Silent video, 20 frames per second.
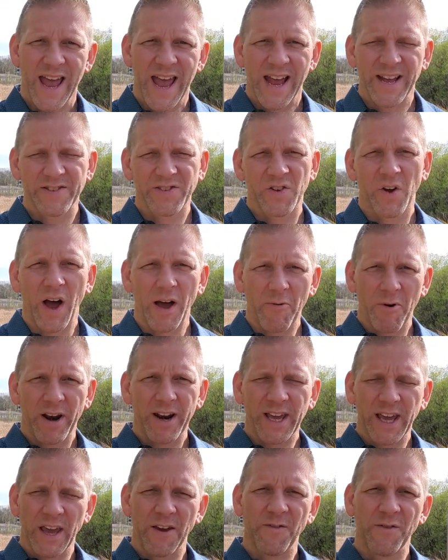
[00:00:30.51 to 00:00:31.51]
And so I want
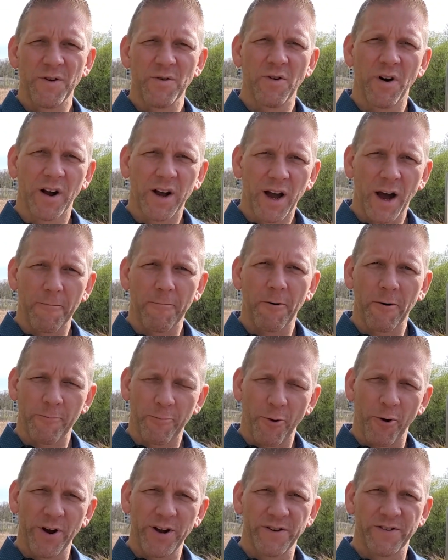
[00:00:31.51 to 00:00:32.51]
to give you a couple of
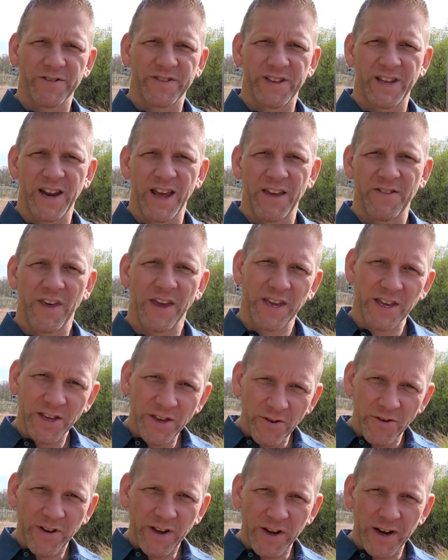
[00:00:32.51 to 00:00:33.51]
pointers today that
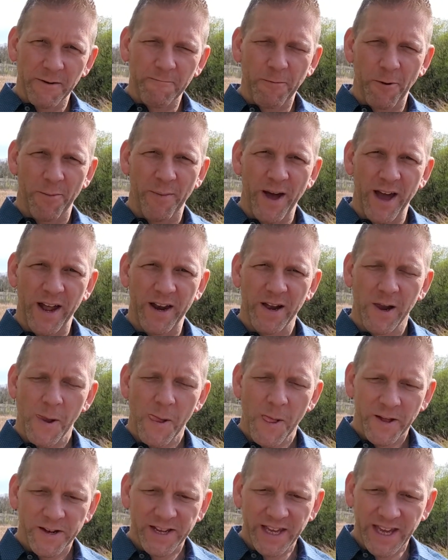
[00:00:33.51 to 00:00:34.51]
you can implement
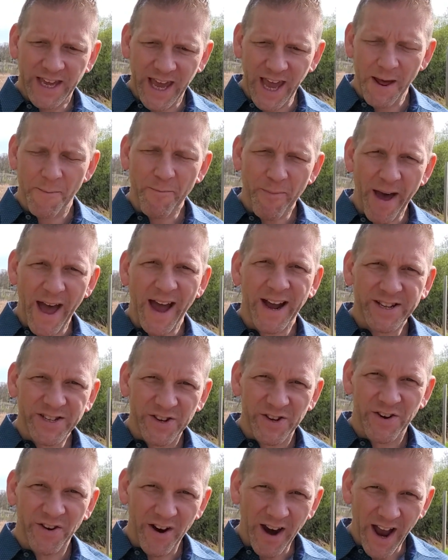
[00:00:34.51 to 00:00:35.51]
to get back
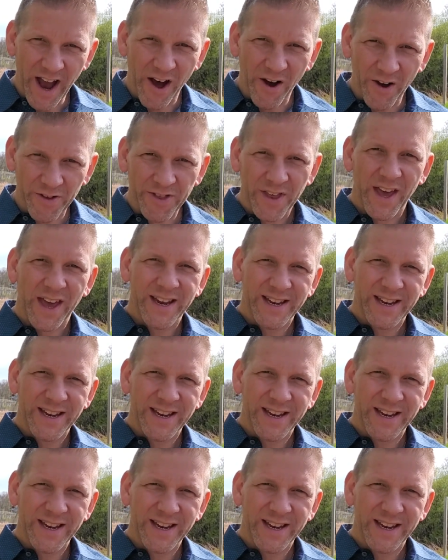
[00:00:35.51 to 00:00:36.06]
to your health,